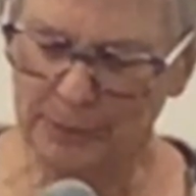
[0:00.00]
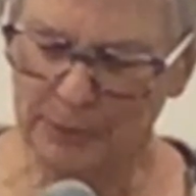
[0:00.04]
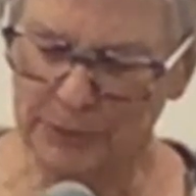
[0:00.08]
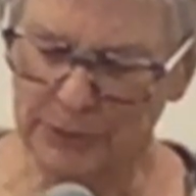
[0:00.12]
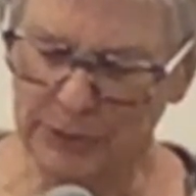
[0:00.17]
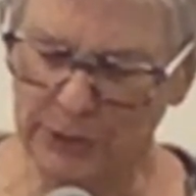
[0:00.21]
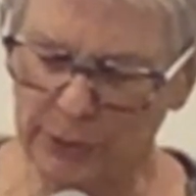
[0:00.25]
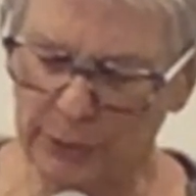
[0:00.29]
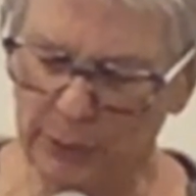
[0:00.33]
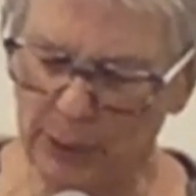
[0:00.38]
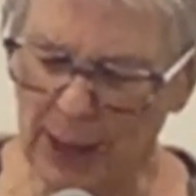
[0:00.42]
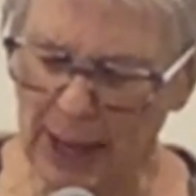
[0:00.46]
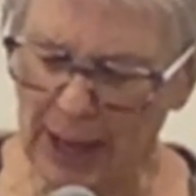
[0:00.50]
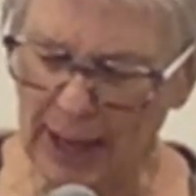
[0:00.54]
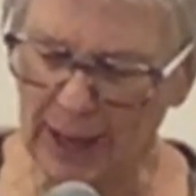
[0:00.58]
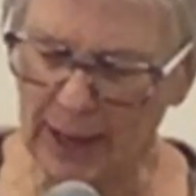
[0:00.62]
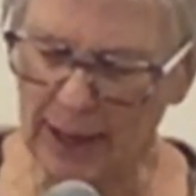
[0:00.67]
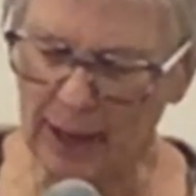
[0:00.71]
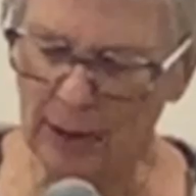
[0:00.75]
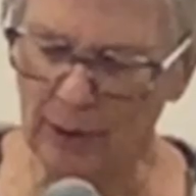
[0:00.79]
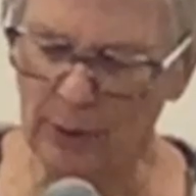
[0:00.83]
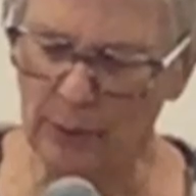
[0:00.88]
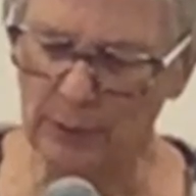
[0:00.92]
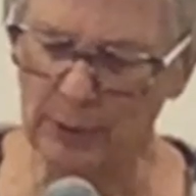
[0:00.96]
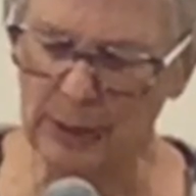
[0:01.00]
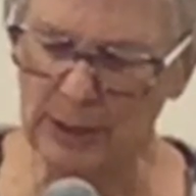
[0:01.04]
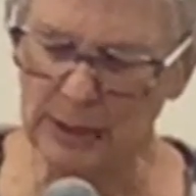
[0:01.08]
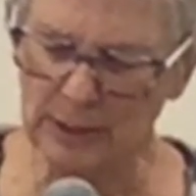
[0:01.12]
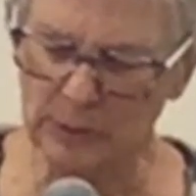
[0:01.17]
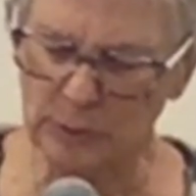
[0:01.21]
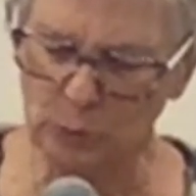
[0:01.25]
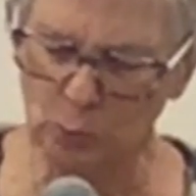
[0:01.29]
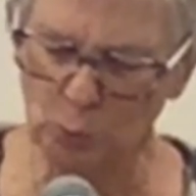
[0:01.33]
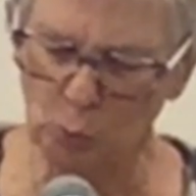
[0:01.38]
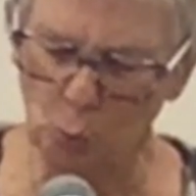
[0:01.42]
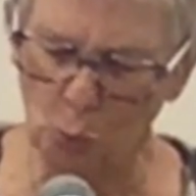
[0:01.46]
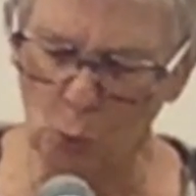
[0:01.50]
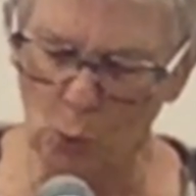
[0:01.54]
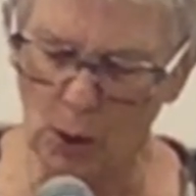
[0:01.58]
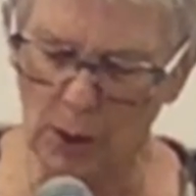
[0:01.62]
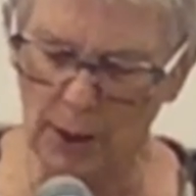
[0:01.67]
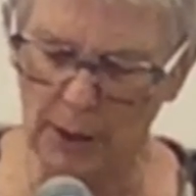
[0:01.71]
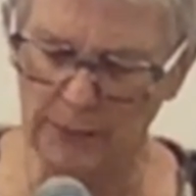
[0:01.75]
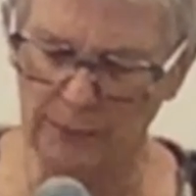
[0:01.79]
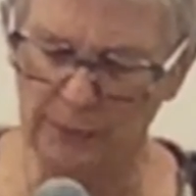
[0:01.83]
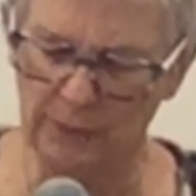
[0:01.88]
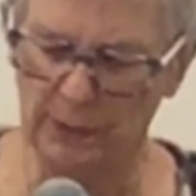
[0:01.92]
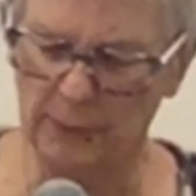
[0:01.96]
So how is
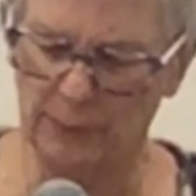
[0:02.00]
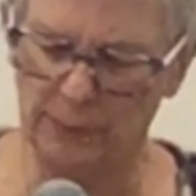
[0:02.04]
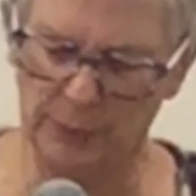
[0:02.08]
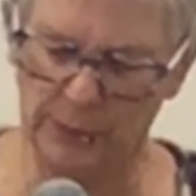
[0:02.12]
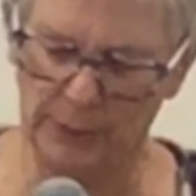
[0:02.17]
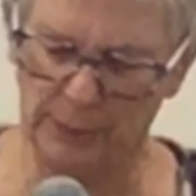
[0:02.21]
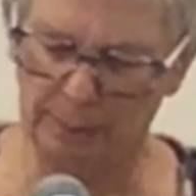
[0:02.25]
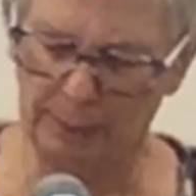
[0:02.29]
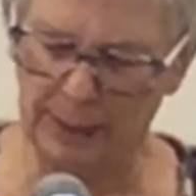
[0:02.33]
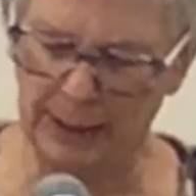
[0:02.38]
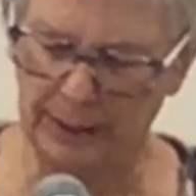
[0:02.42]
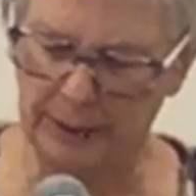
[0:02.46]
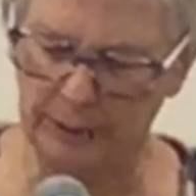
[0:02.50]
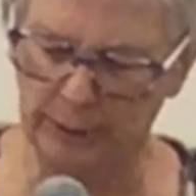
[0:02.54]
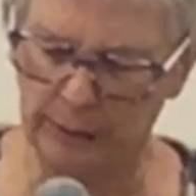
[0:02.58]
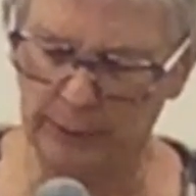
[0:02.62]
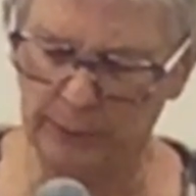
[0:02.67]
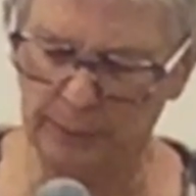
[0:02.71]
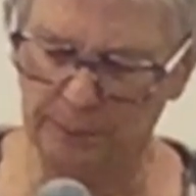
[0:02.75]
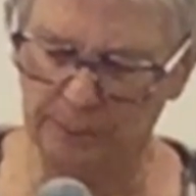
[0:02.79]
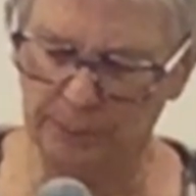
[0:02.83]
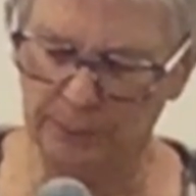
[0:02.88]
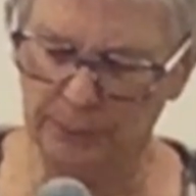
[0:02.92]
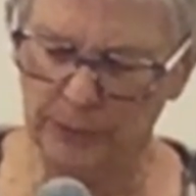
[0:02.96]
one the better?